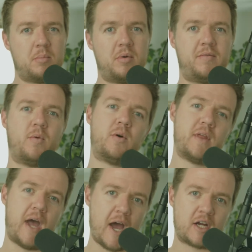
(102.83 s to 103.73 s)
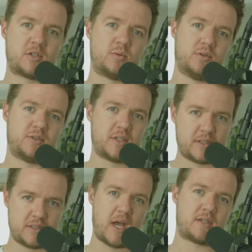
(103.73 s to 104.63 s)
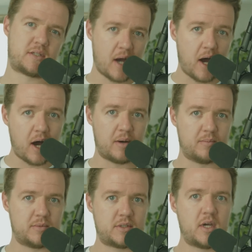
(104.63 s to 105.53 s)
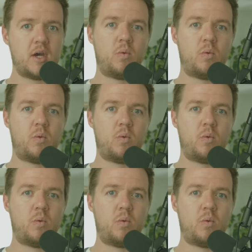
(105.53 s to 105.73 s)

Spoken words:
before the actual success comes.